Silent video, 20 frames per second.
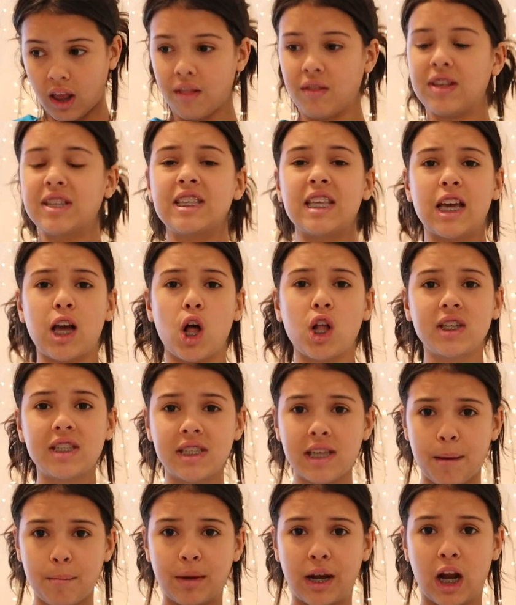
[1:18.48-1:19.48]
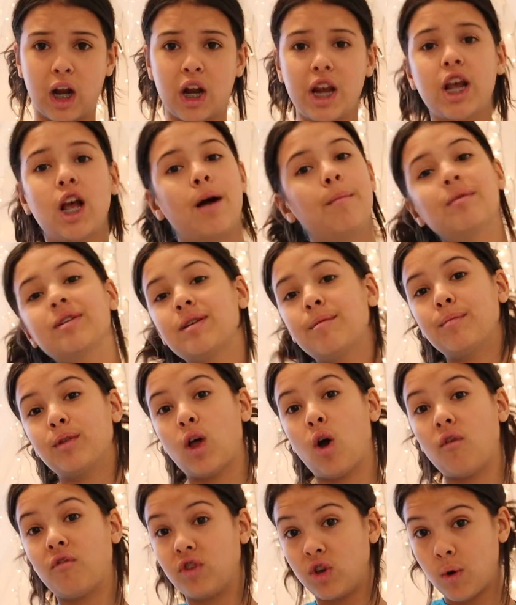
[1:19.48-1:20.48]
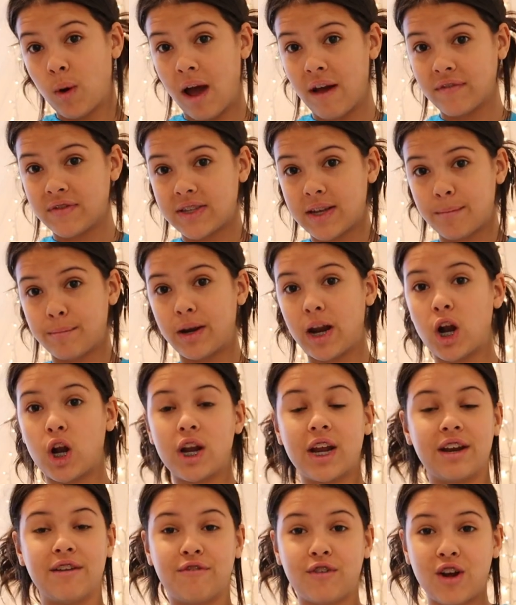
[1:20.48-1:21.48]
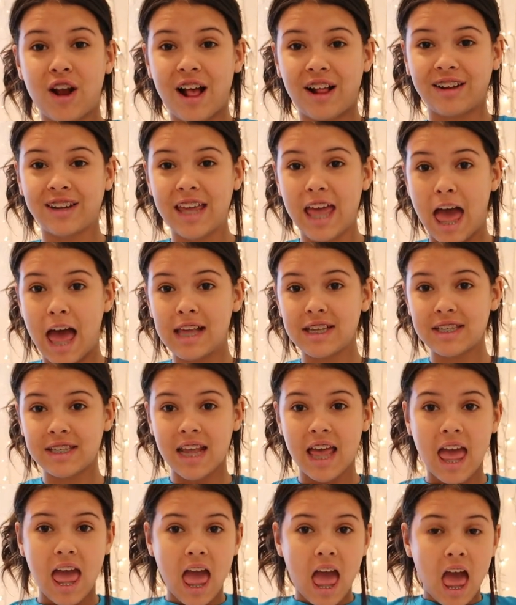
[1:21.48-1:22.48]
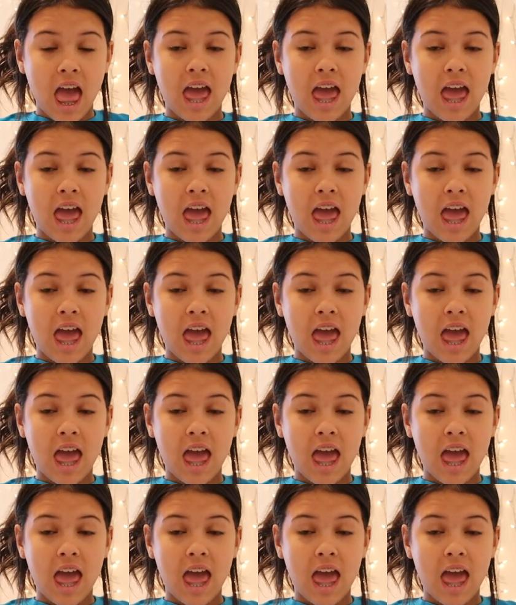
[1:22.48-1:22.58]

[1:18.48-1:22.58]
this thing called seminary. Comment down below if you have seminary and if you're LDS.